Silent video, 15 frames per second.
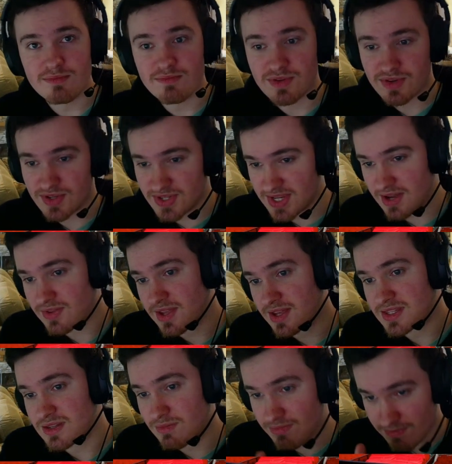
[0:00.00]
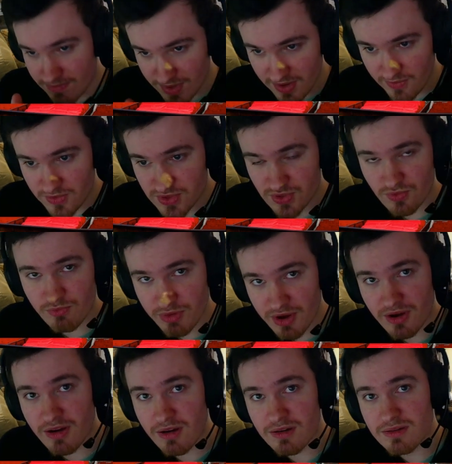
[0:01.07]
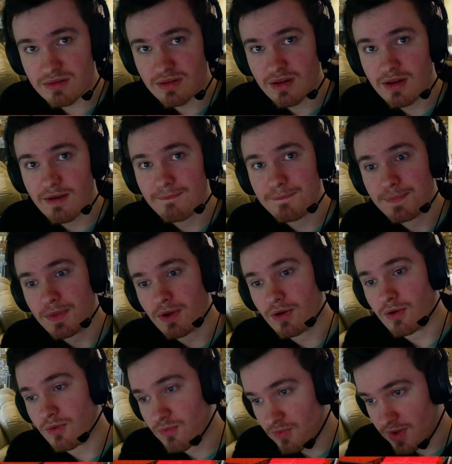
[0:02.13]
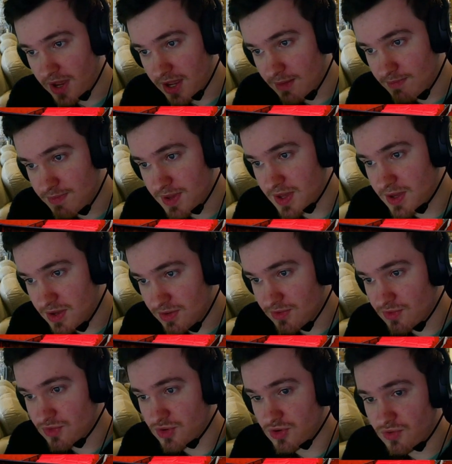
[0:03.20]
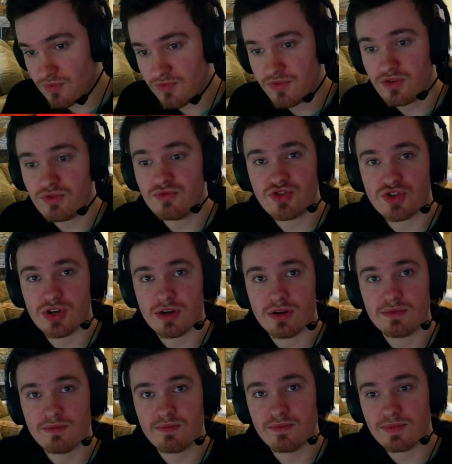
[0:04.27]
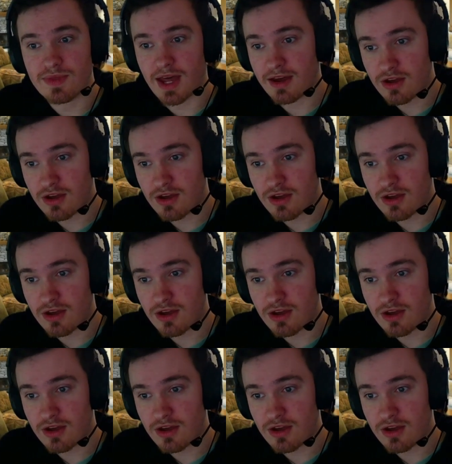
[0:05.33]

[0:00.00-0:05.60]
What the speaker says: because now that's a pivotal part of a big new future that